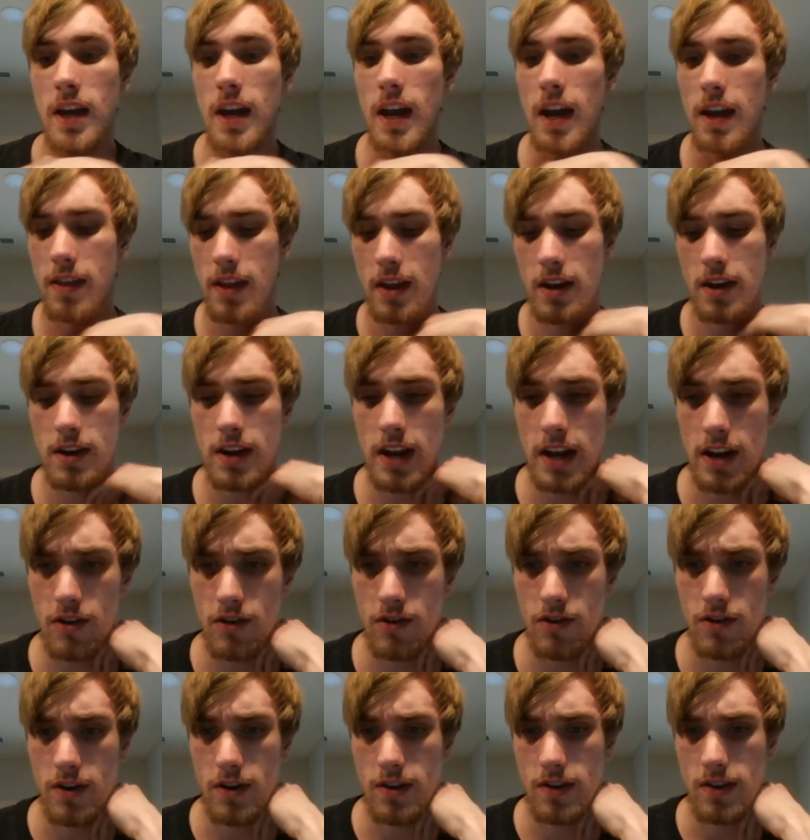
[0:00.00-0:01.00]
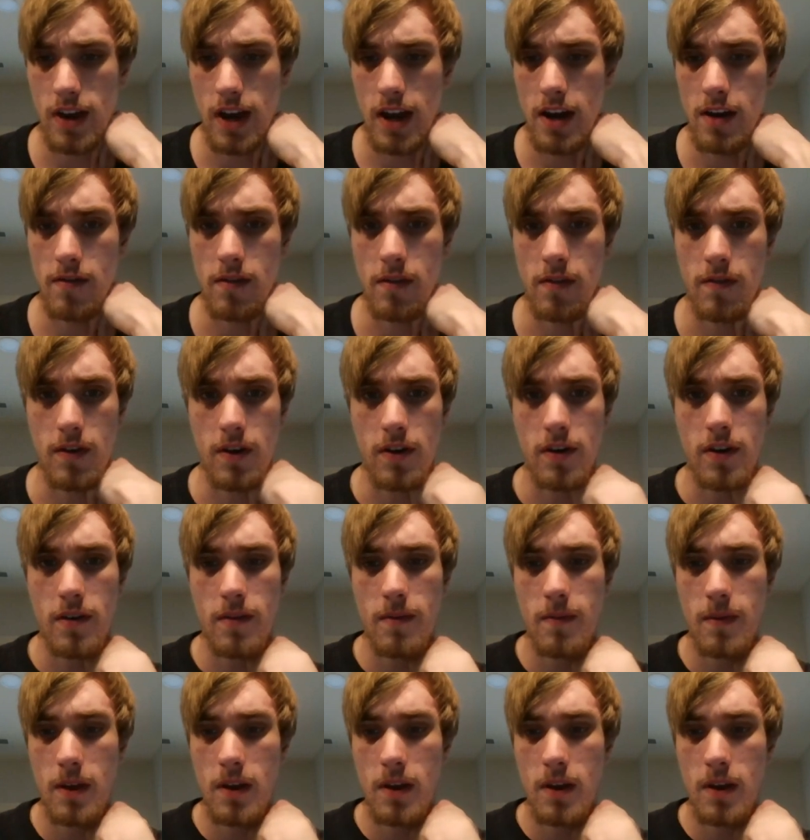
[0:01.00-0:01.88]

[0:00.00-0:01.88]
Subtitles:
and then danger is kind of averted.